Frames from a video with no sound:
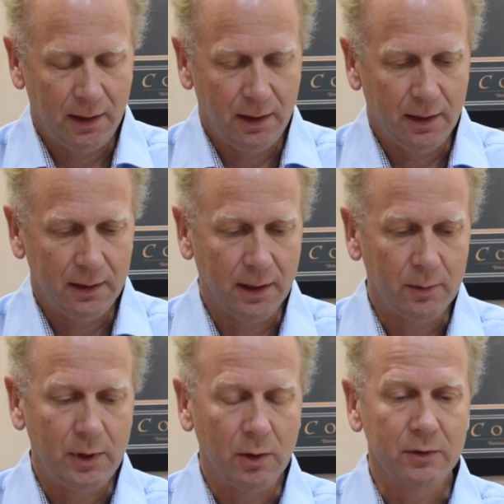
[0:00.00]
uh,
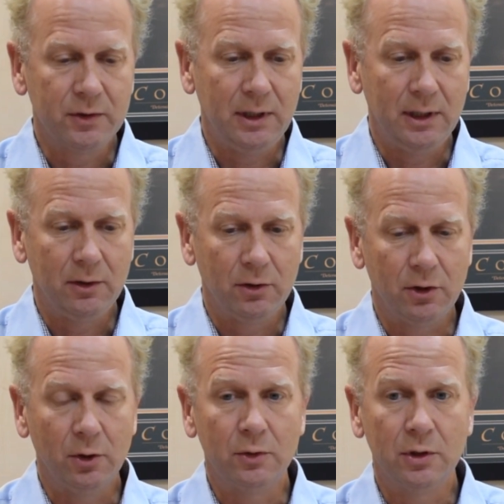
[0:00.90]
that we also
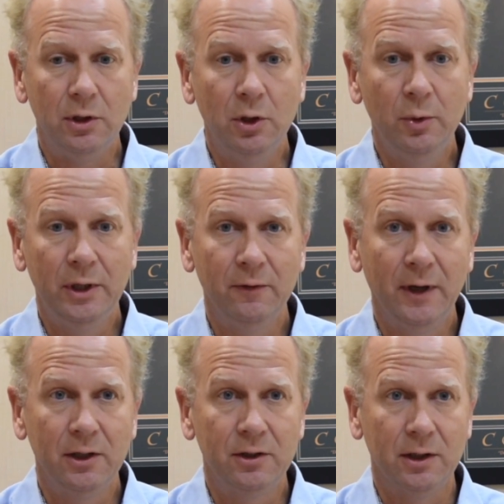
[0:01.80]
introduce new
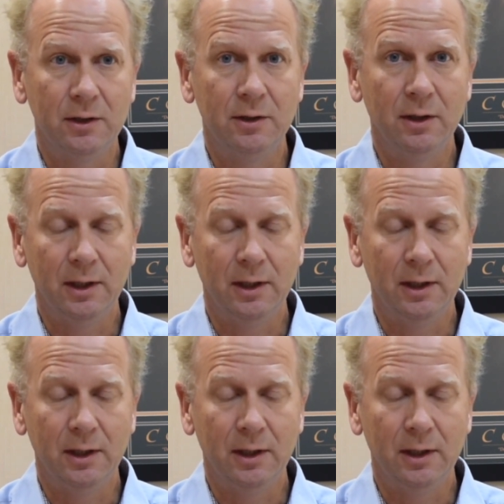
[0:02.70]
inventions,